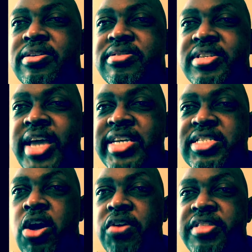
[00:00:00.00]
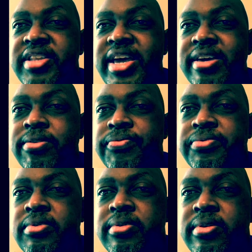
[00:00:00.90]
Today's song of the day
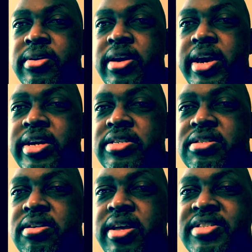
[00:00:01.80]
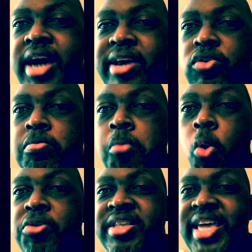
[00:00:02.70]
is entitled
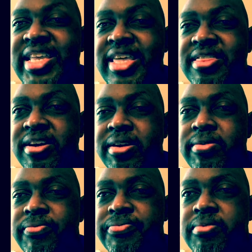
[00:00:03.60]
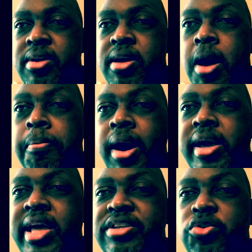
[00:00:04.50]
More Than Anything.
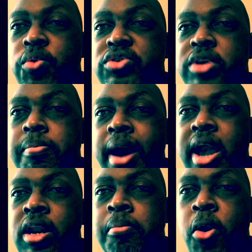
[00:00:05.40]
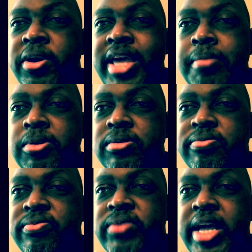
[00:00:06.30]
And it's originally by Lamar Campbell
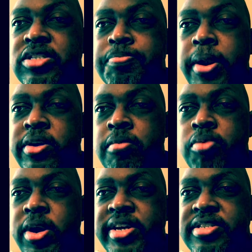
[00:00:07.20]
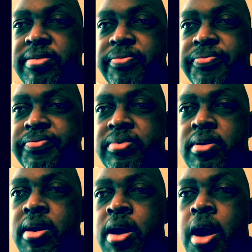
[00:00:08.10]
in Spirit and Praise.
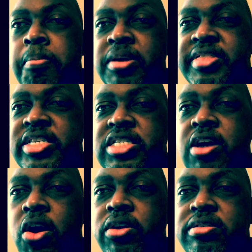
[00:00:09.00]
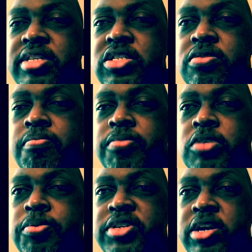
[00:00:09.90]
But this song, this
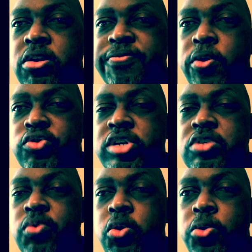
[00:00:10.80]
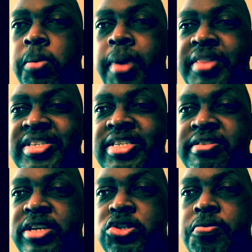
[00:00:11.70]
particular version is recorded by the
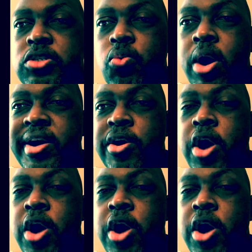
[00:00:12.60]
Sunday Service Choir